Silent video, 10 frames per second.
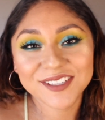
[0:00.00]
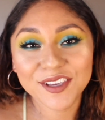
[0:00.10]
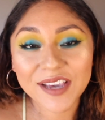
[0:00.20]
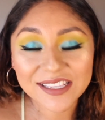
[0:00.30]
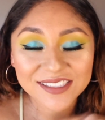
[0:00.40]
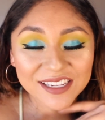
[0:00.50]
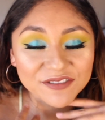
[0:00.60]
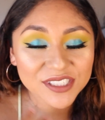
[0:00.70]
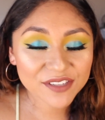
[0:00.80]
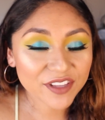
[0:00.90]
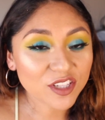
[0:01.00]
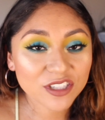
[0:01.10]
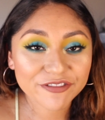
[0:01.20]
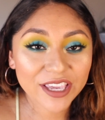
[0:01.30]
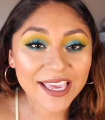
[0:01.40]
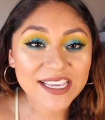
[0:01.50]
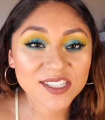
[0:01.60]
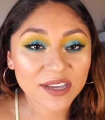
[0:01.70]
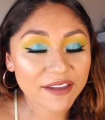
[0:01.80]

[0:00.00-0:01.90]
so you guys can receive a notification